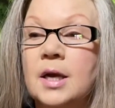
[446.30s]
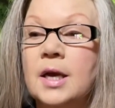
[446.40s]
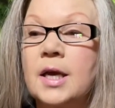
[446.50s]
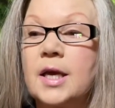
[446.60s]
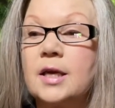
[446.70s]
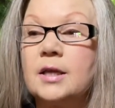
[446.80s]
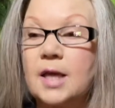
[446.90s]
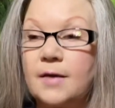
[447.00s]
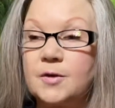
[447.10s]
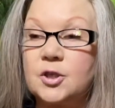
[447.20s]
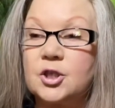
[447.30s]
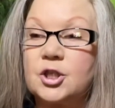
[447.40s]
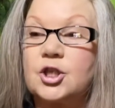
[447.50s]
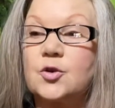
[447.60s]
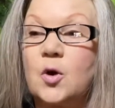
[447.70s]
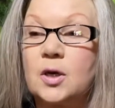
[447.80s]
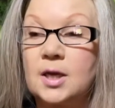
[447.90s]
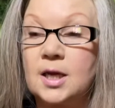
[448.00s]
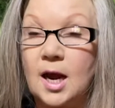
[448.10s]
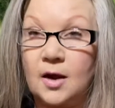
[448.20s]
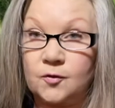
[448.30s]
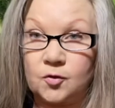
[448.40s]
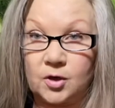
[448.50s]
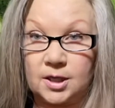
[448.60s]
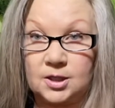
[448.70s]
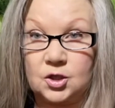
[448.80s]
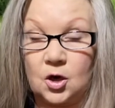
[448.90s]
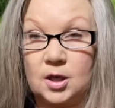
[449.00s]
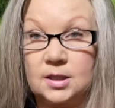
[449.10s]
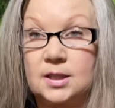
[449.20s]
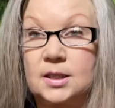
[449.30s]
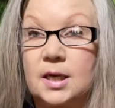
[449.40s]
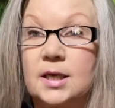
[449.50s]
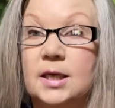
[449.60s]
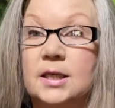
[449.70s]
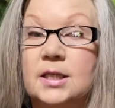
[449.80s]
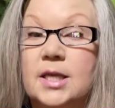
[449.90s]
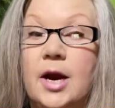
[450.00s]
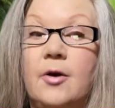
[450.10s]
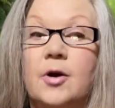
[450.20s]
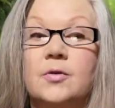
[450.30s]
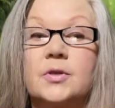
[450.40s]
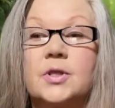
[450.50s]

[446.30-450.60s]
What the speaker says: he left just shortly after I started studying tarot.